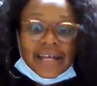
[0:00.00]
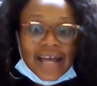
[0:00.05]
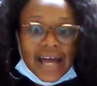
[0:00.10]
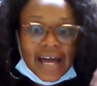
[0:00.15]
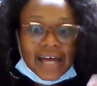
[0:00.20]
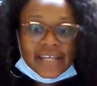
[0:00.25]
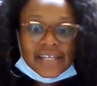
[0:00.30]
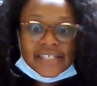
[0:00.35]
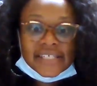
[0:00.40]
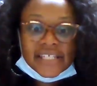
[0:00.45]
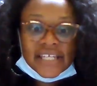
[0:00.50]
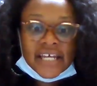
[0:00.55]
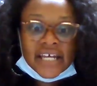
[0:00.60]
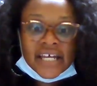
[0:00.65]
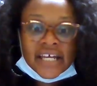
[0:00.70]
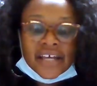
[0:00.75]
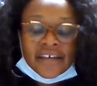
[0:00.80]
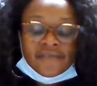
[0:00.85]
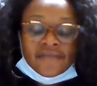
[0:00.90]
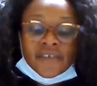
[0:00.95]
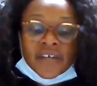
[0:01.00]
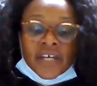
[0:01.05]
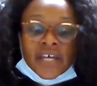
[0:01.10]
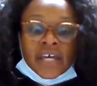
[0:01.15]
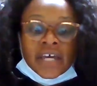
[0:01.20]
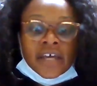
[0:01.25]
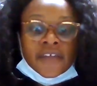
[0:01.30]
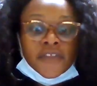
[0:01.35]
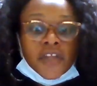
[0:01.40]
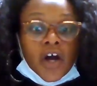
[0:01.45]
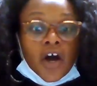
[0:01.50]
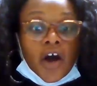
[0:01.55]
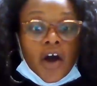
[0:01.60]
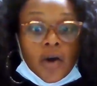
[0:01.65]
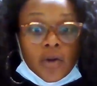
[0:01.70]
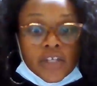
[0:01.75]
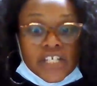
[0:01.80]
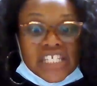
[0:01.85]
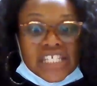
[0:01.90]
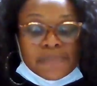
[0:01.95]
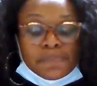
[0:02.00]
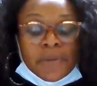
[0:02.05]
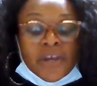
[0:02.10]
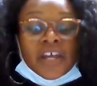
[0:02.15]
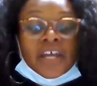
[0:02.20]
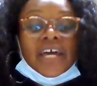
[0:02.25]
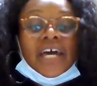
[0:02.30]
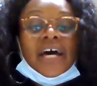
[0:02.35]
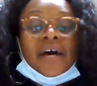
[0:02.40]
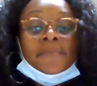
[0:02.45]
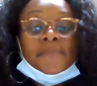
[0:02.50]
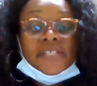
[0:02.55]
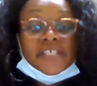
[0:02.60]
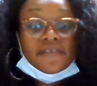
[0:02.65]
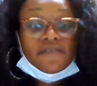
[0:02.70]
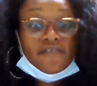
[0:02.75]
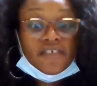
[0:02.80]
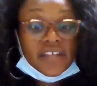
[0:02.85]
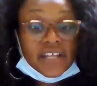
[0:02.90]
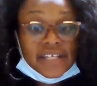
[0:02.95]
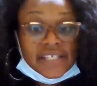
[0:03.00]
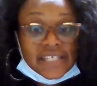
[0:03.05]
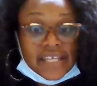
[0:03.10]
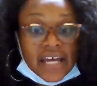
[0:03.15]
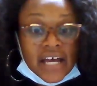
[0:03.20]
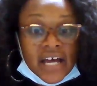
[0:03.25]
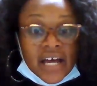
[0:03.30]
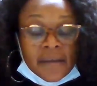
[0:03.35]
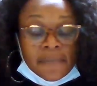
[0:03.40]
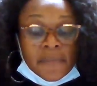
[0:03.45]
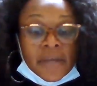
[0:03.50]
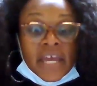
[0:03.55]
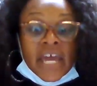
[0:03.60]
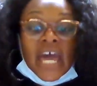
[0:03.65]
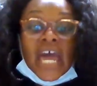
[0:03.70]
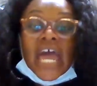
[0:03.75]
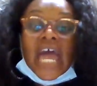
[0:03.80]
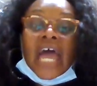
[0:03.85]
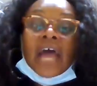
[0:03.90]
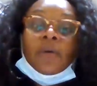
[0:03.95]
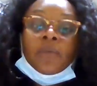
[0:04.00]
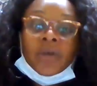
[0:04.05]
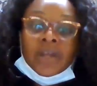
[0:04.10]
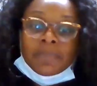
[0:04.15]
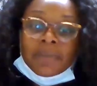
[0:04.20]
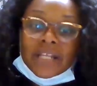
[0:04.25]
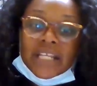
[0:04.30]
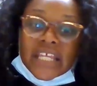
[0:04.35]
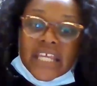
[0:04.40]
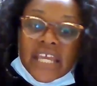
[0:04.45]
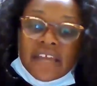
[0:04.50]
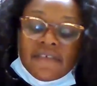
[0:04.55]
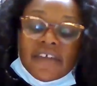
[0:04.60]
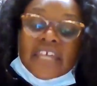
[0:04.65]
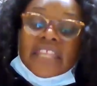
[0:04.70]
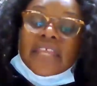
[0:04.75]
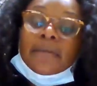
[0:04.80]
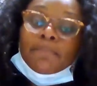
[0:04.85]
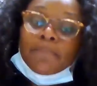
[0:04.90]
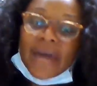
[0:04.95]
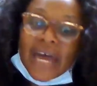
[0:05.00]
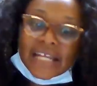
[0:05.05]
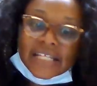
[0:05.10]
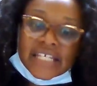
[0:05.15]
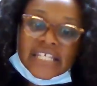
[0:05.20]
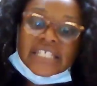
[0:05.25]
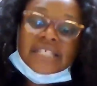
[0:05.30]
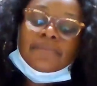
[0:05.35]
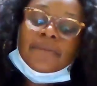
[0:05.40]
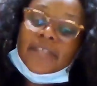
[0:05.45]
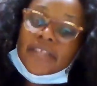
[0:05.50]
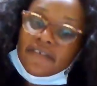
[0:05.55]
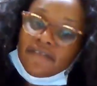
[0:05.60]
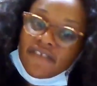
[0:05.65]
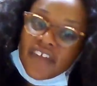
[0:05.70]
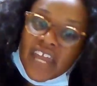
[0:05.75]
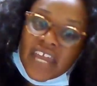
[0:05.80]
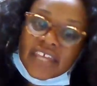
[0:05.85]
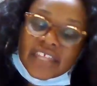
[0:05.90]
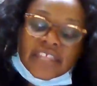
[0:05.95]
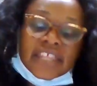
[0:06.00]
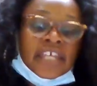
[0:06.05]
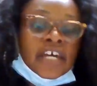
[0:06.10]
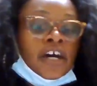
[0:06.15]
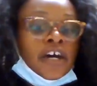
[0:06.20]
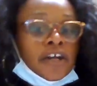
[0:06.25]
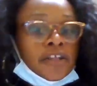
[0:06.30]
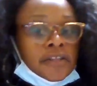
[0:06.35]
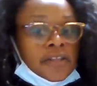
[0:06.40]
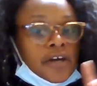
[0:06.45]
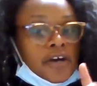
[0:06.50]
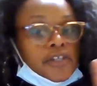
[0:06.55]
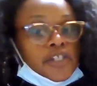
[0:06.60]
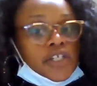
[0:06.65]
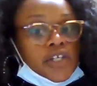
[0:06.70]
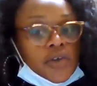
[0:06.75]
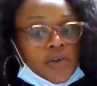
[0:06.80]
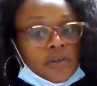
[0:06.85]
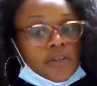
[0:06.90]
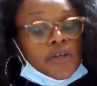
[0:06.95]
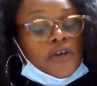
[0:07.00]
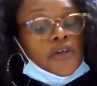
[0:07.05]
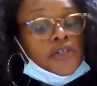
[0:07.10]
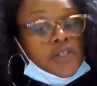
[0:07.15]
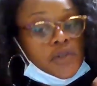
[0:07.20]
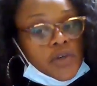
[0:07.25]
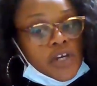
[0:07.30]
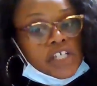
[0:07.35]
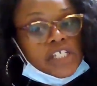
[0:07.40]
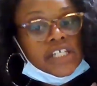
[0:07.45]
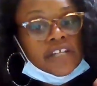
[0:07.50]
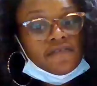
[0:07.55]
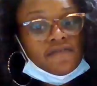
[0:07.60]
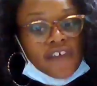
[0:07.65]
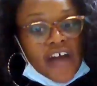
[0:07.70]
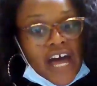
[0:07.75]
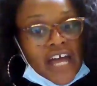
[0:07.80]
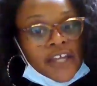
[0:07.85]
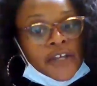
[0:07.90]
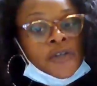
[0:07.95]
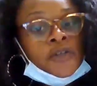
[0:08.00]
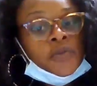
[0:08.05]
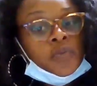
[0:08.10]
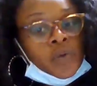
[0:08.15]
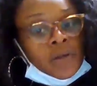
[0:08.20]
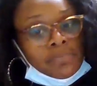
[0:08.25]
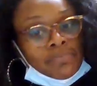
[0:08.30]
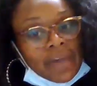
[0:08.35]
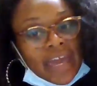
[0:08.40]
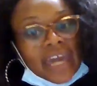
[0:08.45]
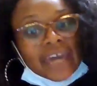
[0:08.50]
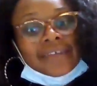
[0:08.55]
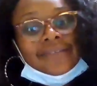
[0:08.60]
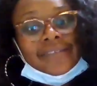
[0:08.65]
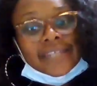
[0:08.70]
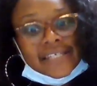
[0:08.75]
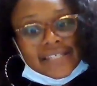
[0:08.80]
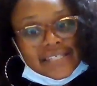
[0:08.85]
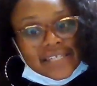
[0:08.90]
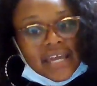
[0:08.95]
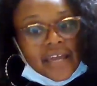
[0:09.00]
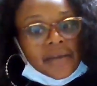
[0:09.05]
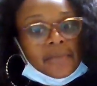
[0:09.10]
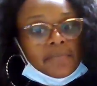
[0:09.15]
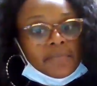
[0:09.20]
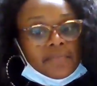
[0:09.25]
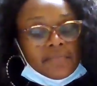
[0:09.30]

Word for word: God is love. The Holy Spirit comes to fill us up, and we believe in the baptism of the faith. Those, those Christian values remain the same.